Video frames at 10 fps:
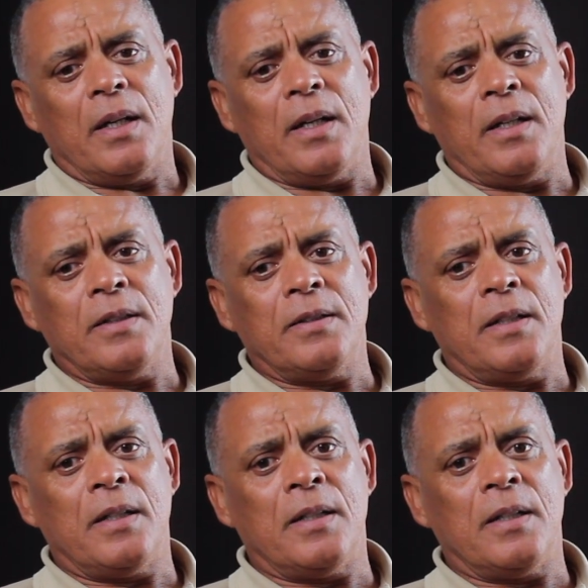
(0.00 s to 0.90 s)
And
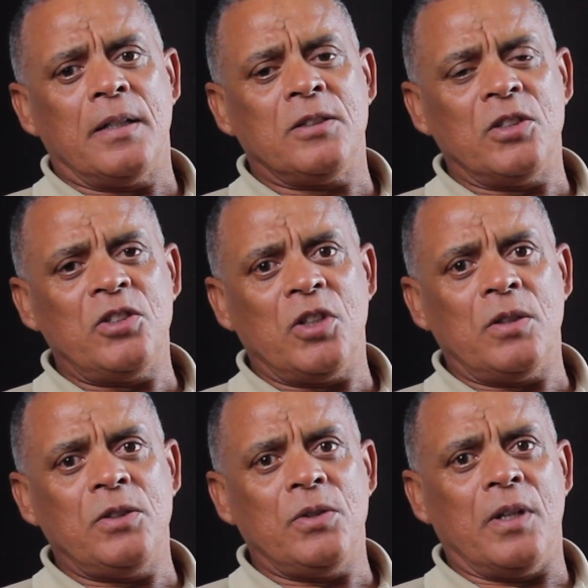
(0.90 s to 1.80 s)
it just
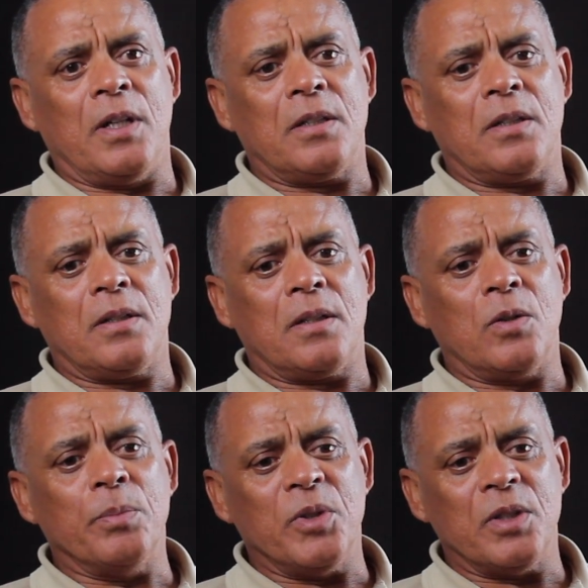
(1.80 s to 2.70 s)
shows you that
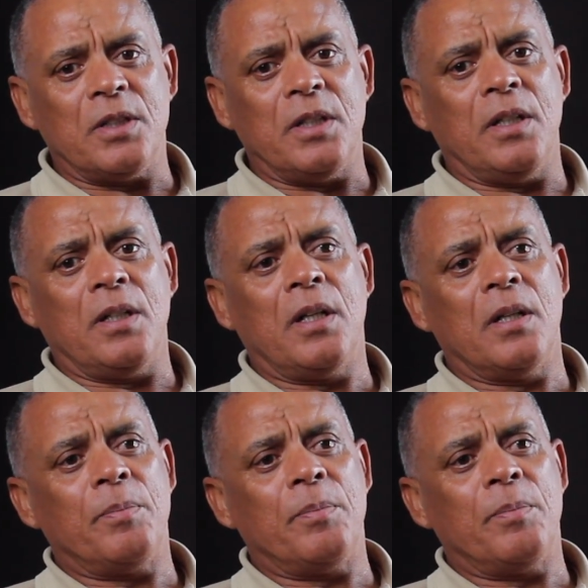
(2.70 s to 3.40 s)
community,